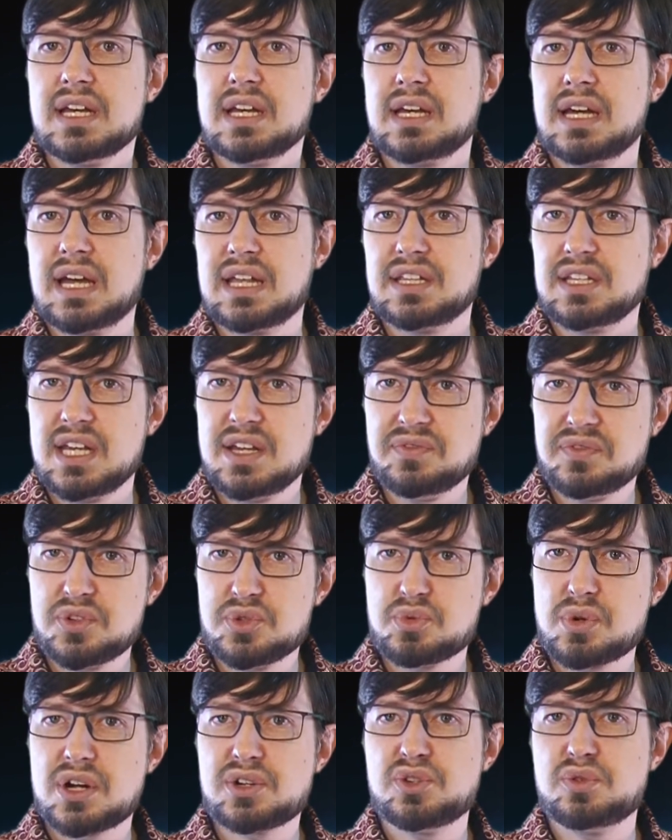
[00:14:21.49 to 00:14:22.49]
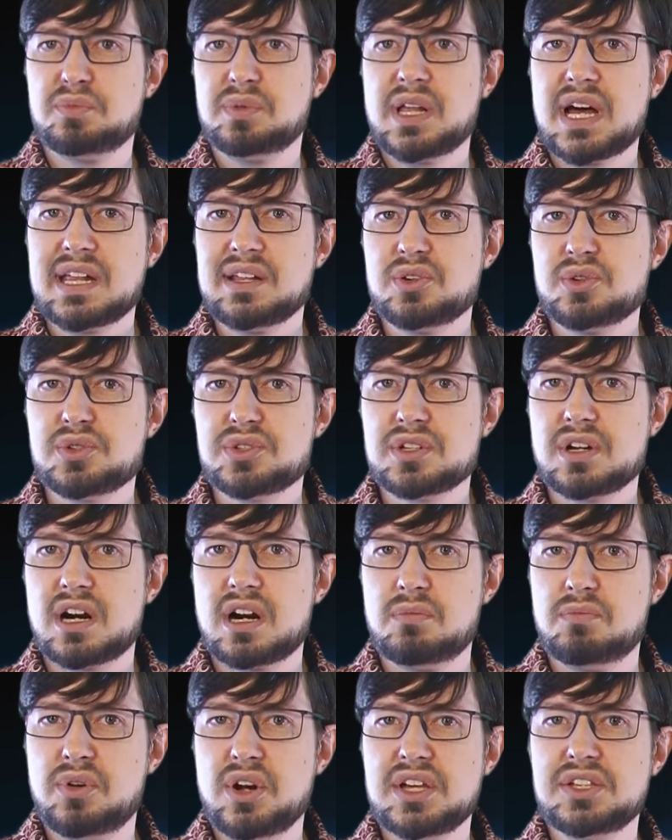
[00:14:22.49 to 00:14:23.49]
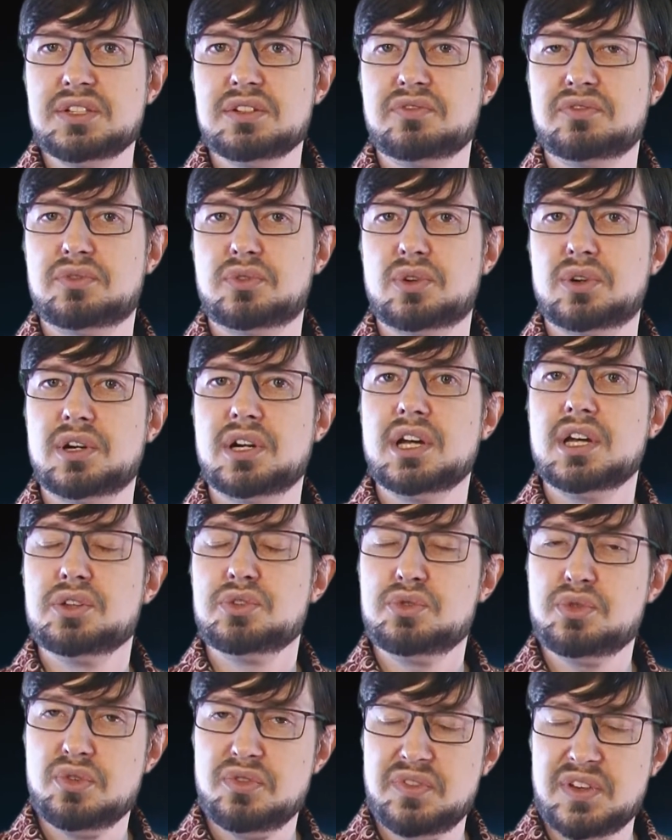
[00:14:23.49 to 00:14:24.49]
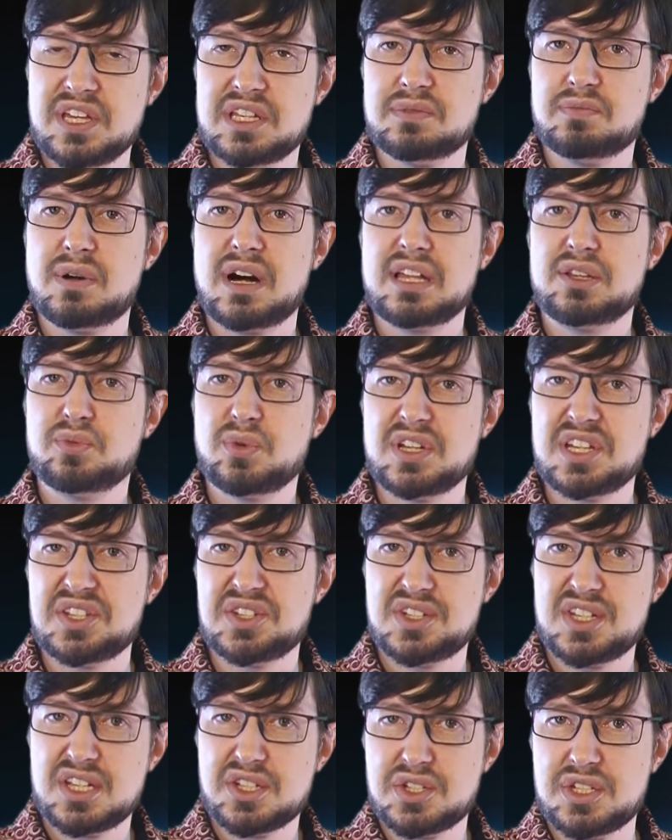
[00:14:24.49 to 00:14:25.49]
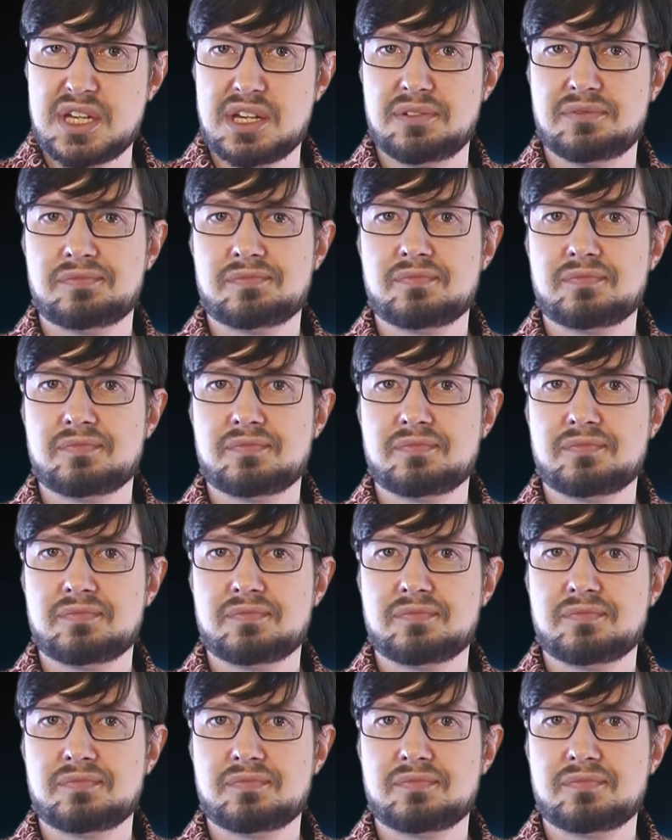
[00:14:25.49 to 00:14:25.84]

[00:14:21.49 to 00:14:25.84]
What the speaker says: and infrastructure planners are bracing for 2 feet by 2060.